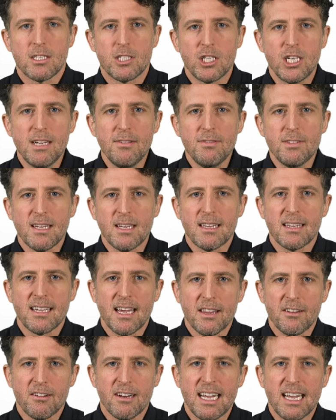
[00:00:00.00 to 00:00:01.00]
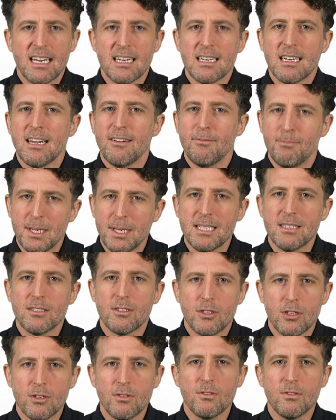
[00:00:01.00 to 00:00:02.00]
The Chiefs, on the other hand, have been
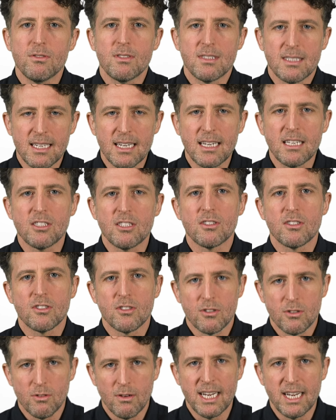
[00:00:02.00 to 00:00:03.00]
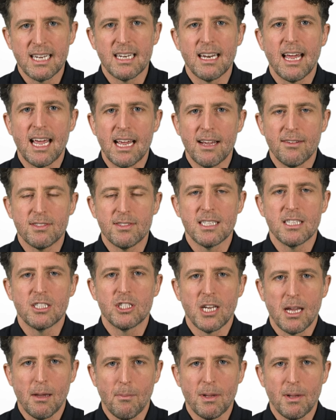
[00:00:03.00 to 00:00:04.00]
to 6 straight AFC
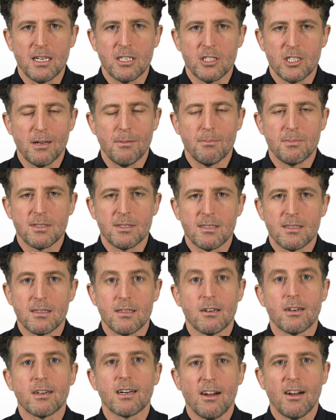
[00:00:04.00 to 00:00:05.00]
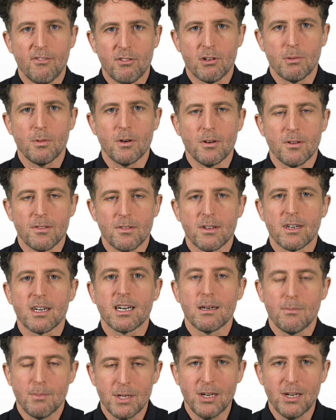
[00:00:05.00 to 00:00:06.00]
championships. They're comfortable. They're
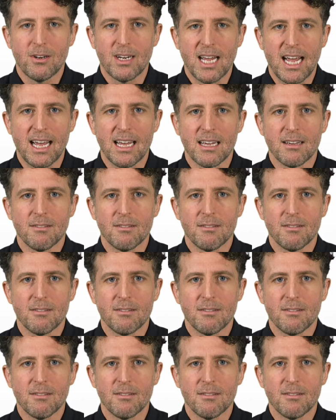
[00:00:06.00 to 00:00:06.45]
gonna be okay.